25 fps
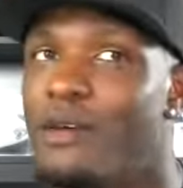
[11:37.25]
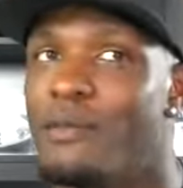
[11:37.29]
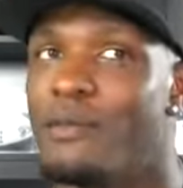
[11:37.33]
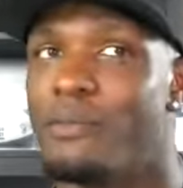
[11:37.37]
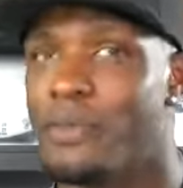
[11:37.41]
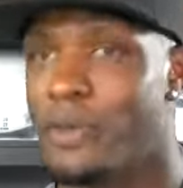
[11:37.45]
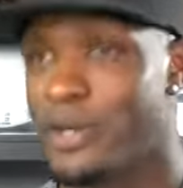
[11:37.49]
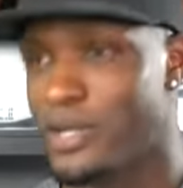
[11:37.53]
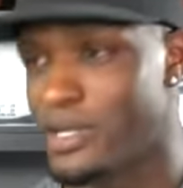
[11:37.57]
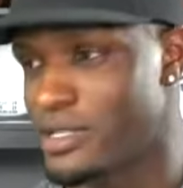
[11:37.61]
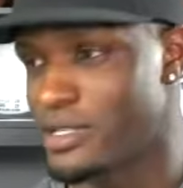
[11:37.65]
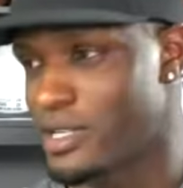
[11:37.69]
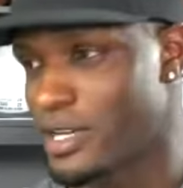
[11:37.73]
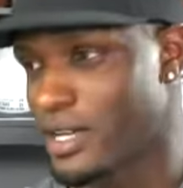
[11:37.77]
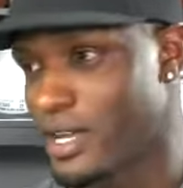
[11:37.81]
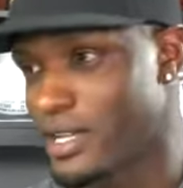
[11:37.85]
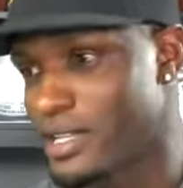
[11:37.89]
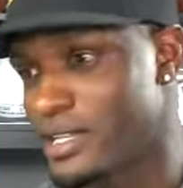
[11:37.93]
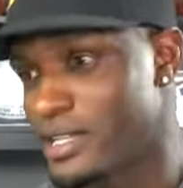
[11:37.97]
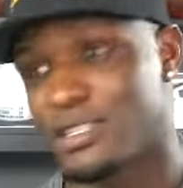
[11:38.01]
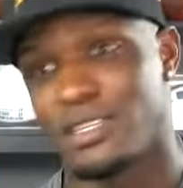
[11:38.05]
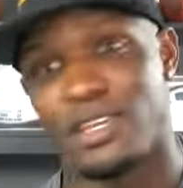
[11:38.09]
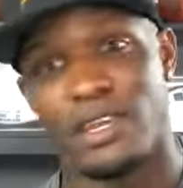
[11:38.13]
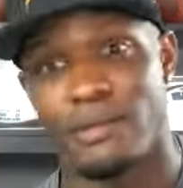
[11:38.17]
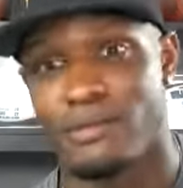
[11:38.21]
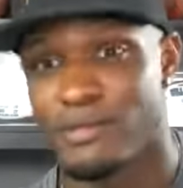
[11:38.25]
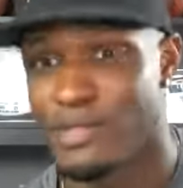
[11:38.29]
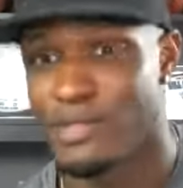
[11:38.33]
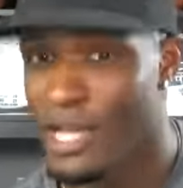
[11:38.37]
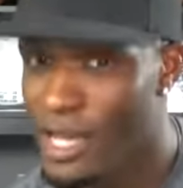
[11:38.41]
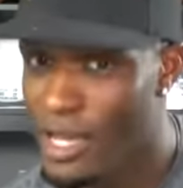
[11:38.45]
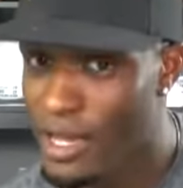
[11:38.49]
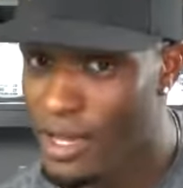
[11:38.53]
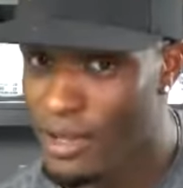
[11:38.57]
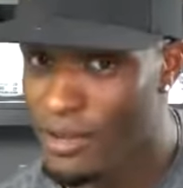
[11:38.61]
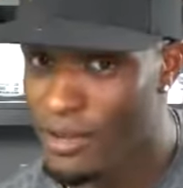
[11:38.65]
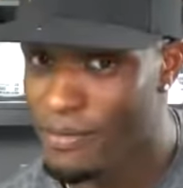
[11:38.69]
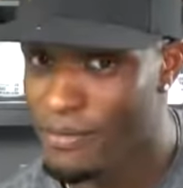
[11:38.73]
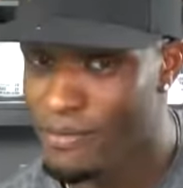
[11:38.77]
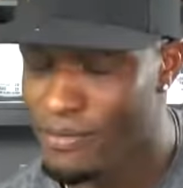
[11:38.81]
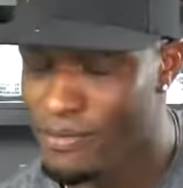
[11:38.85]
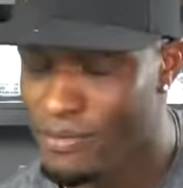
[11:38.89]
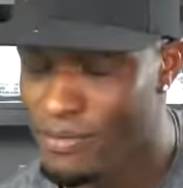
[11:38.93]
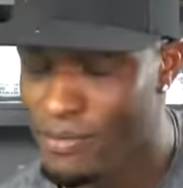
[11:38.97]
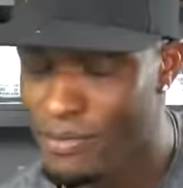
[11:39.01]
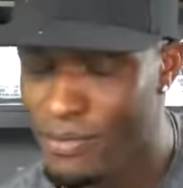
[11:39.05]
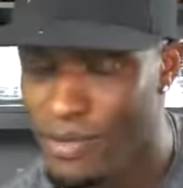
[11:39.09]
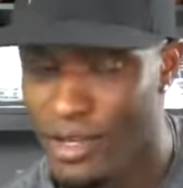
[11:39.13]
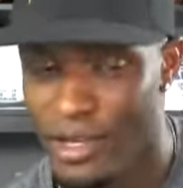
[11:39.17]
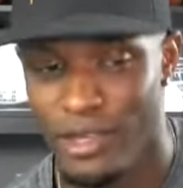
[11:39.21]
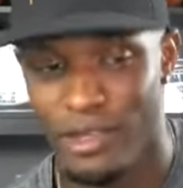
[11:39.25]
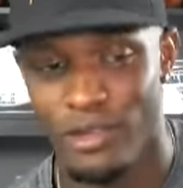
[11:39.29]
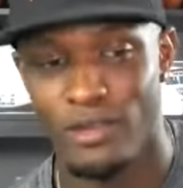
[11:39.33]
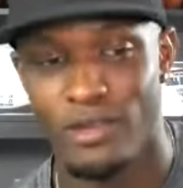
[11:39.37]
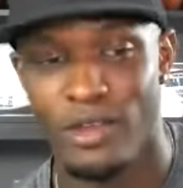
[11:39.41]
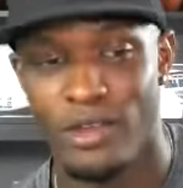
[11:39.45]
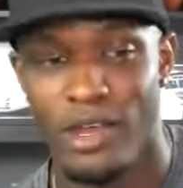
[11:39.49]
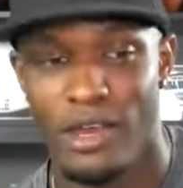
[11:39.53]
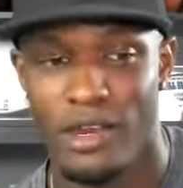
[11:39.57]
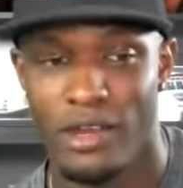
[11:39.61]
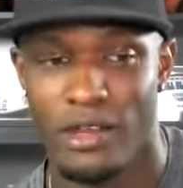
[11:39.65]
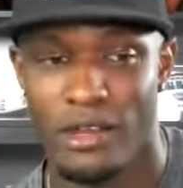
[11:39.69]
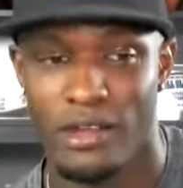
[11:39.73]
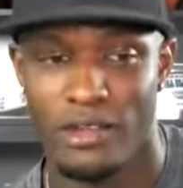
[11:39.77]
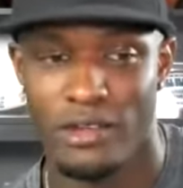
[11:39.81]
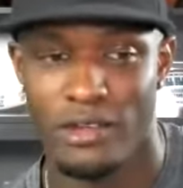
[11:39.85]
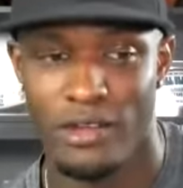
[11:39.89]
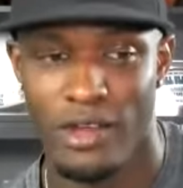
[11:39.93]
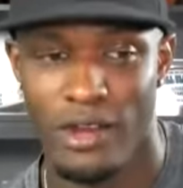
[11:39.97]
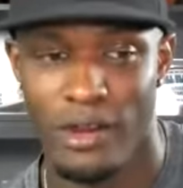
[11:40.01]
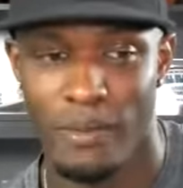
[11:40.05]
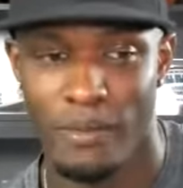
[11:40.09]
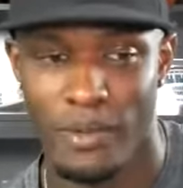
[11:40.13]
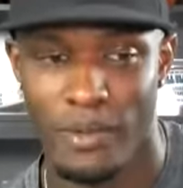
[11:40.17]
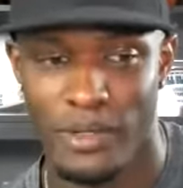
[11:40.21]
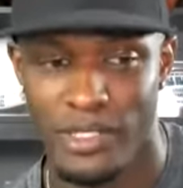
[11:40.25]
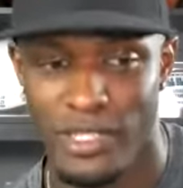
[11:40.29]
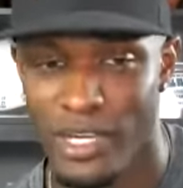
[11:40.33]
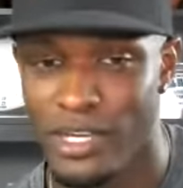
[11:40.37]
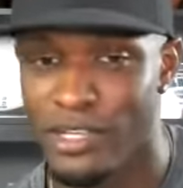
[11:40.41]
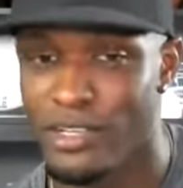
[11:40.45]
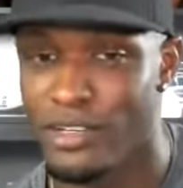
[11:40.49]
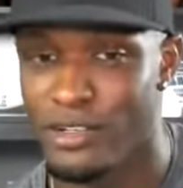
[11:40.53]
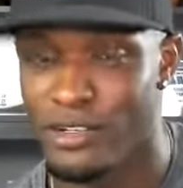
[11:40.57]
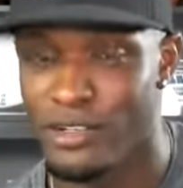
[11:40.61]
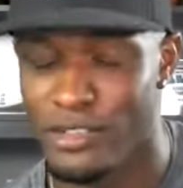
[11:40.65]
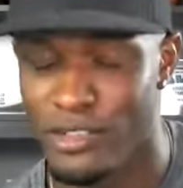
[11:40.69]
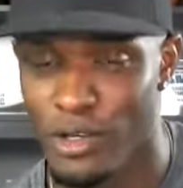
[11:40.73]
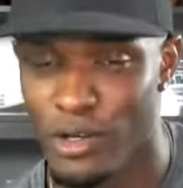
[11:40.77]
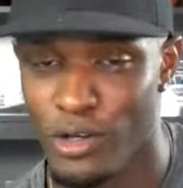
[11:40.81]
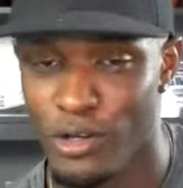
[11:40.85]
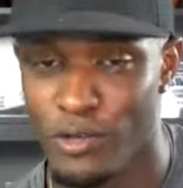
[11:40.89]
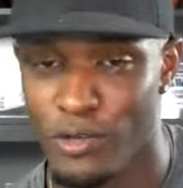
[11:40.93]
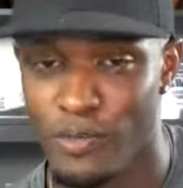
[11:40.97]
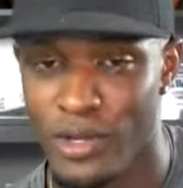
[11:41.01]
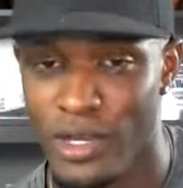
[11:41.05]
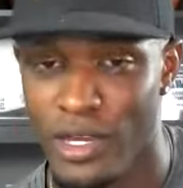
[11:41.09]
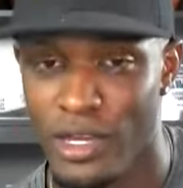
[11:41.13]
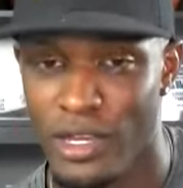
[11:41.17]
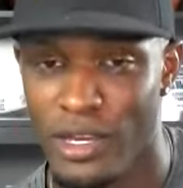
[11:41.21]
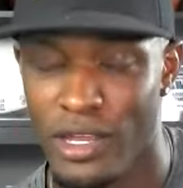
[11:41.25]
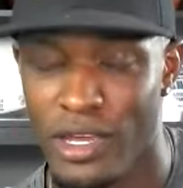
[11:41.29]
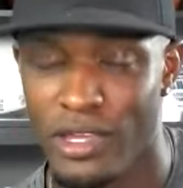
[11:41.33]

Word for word: but it's like at the same time, like you gotta protect yourself, man.